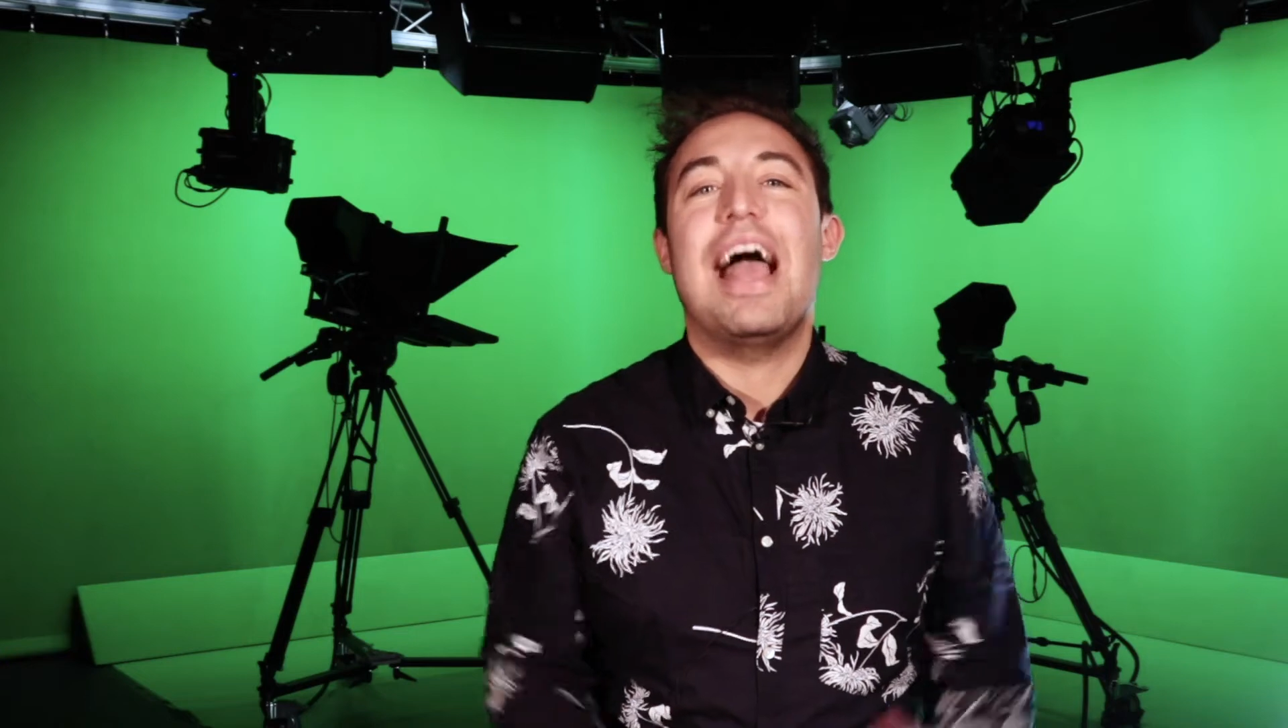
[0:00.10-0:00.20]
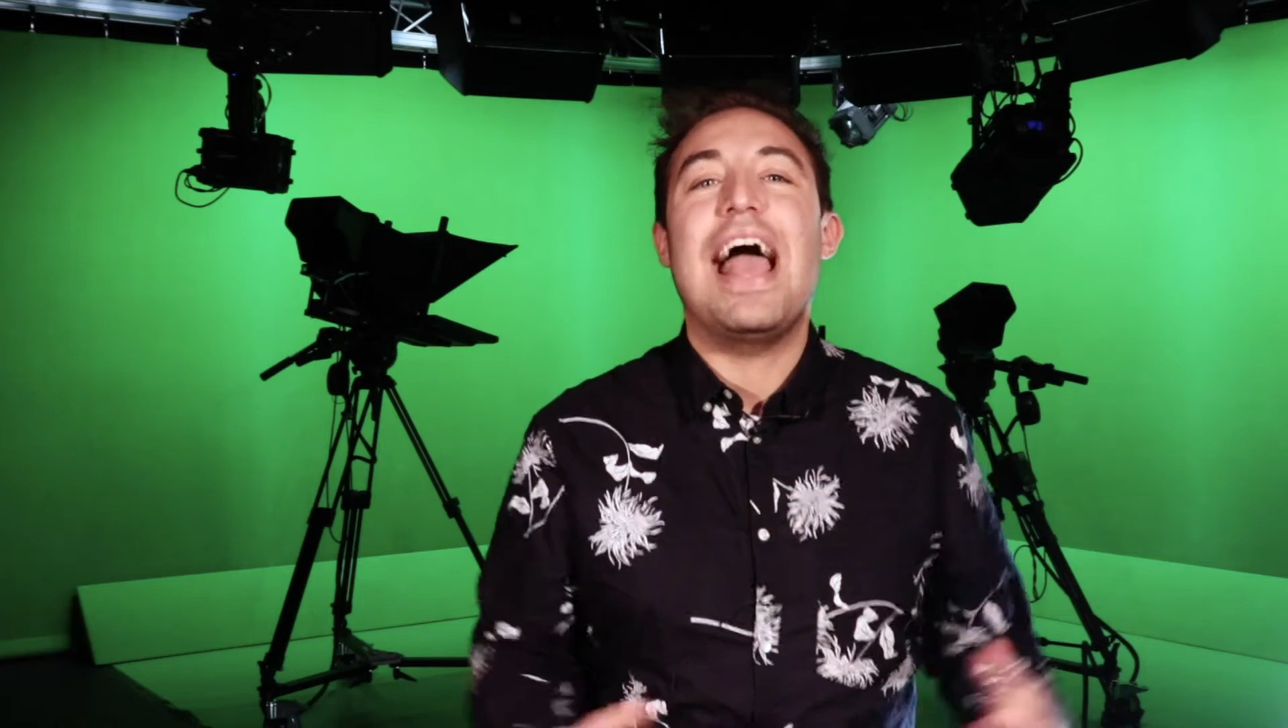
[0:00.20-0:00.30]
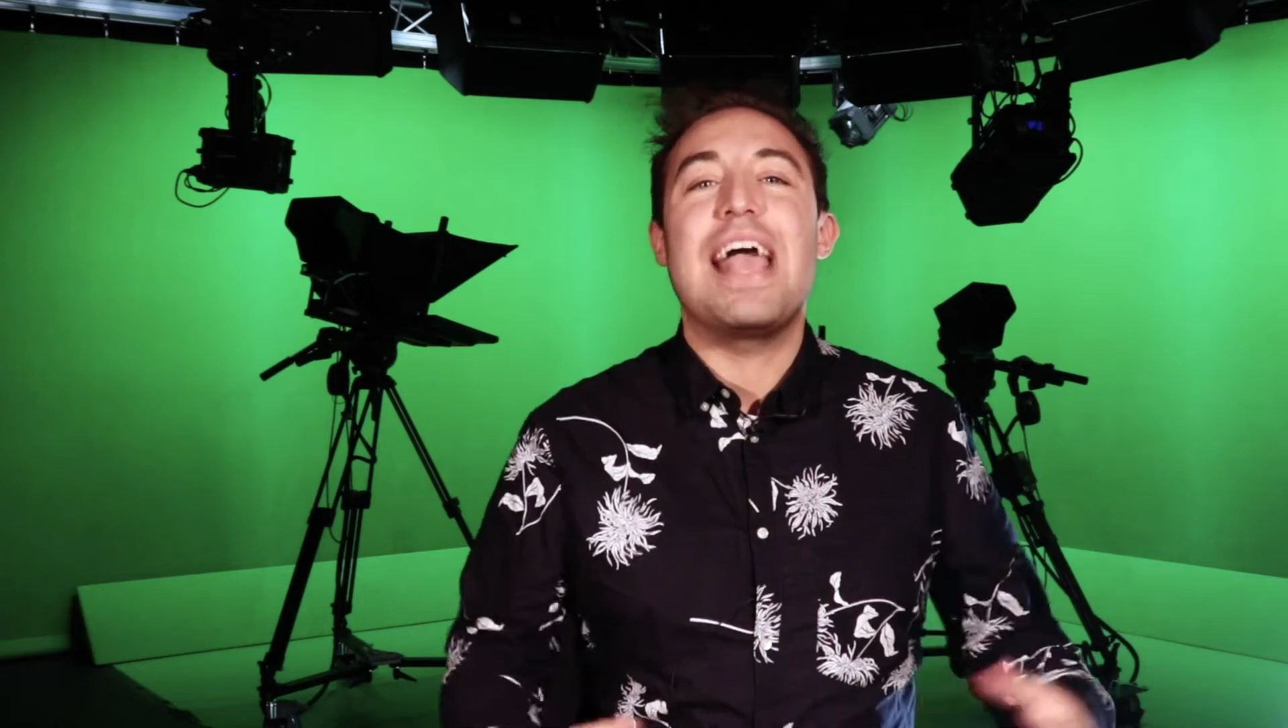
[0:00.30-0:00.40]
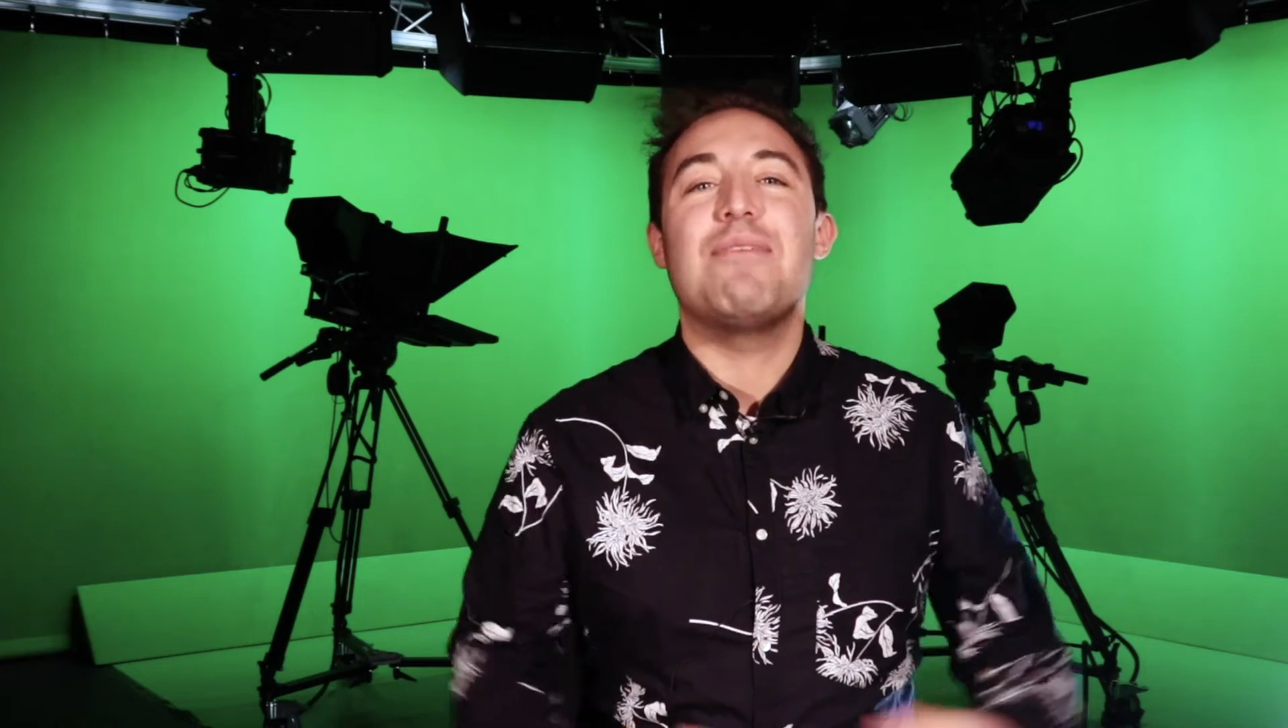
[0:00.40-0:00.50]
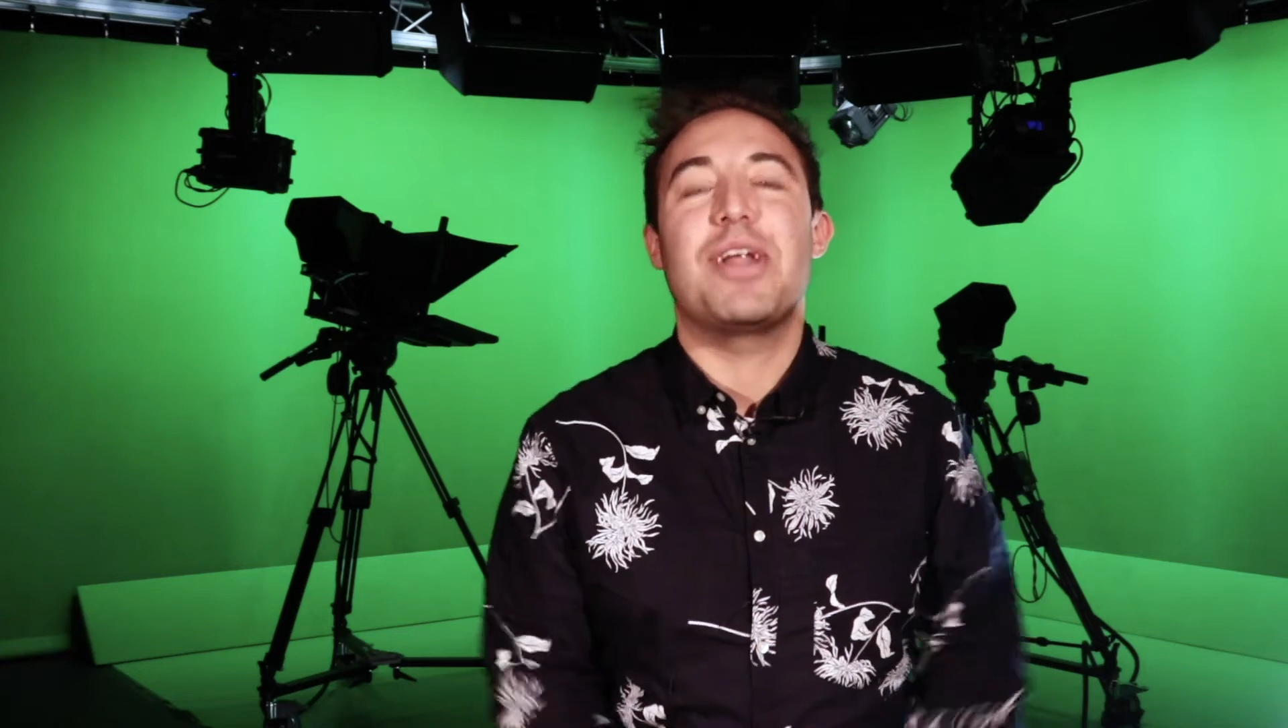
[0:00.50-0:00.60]

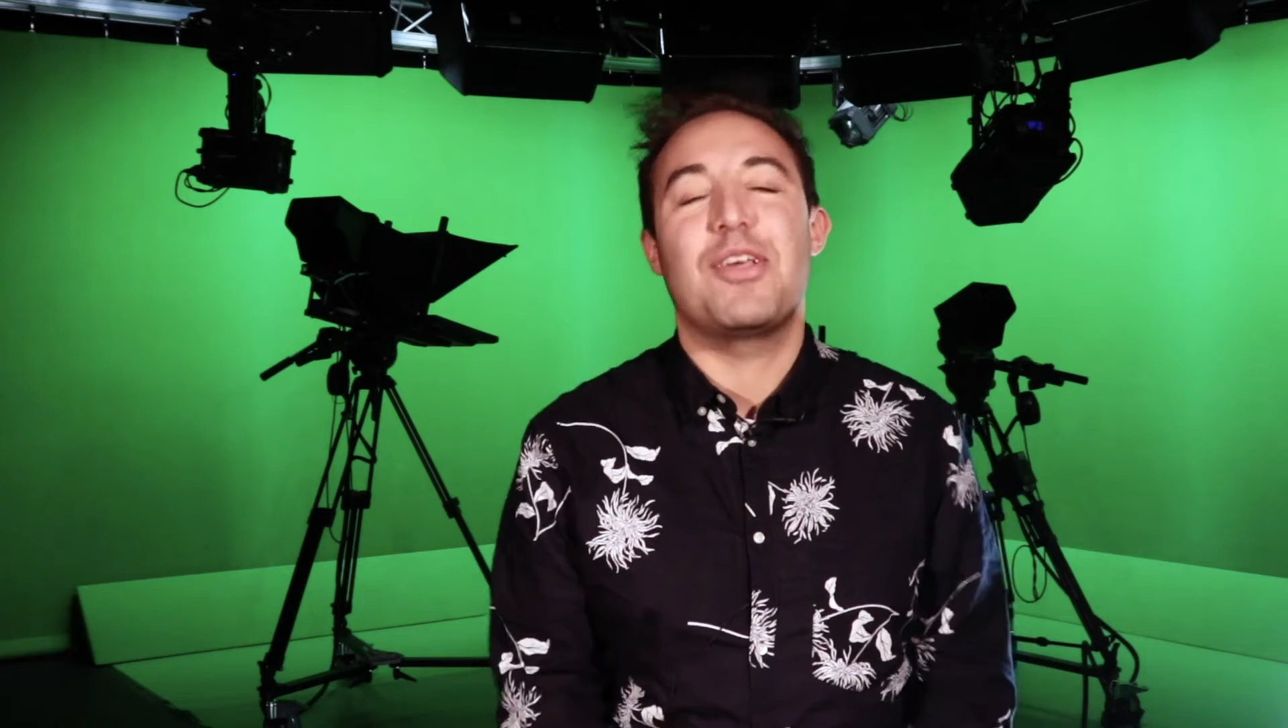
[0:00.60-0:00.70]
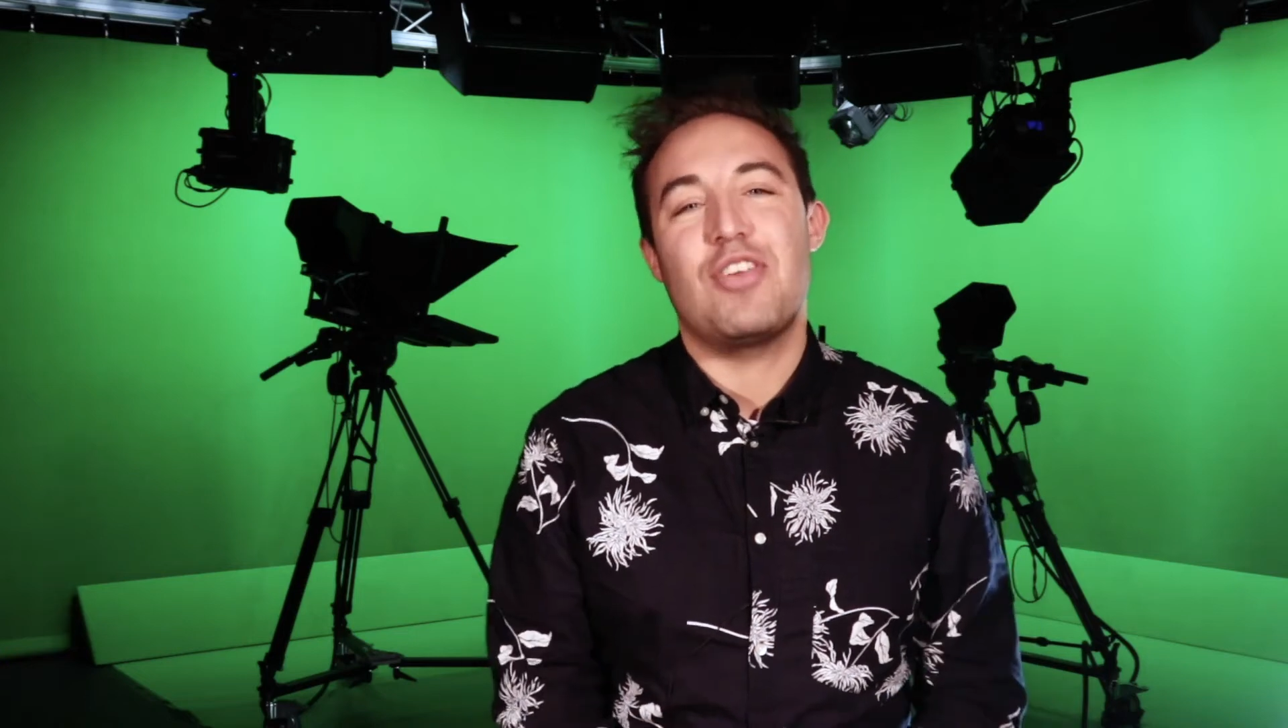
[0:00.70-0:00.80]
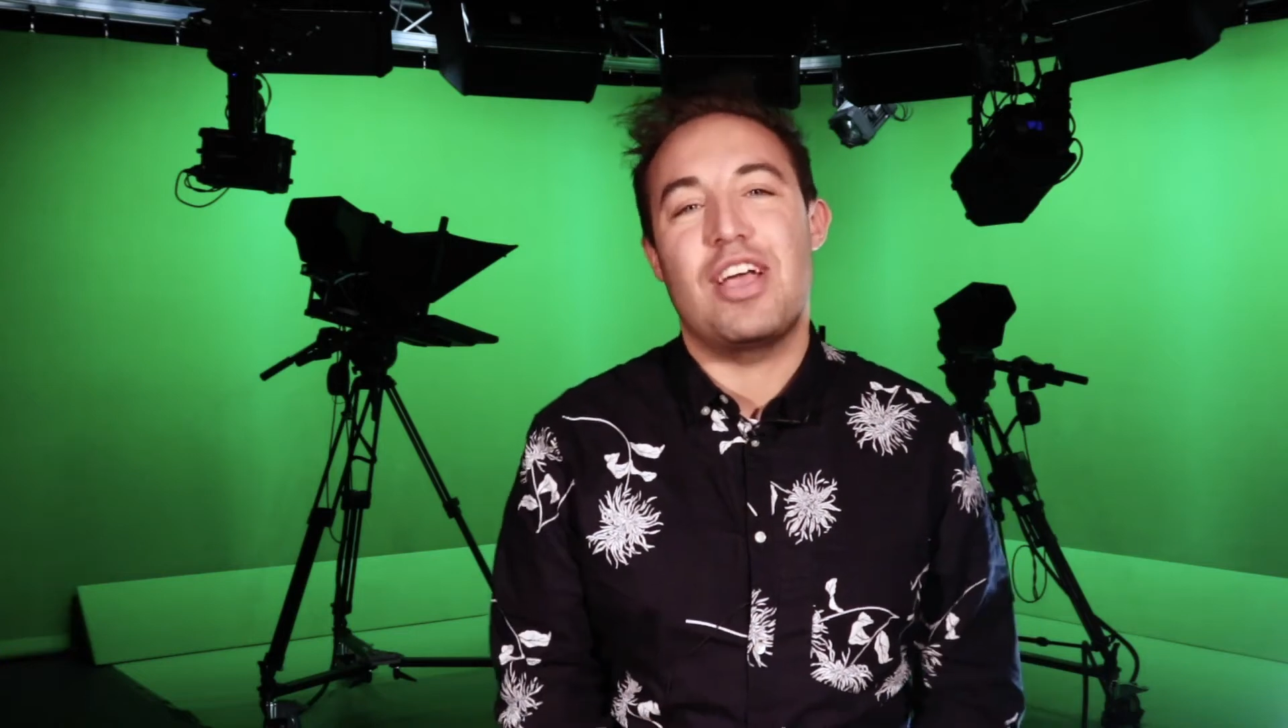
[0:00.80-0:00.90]
Hey, my name's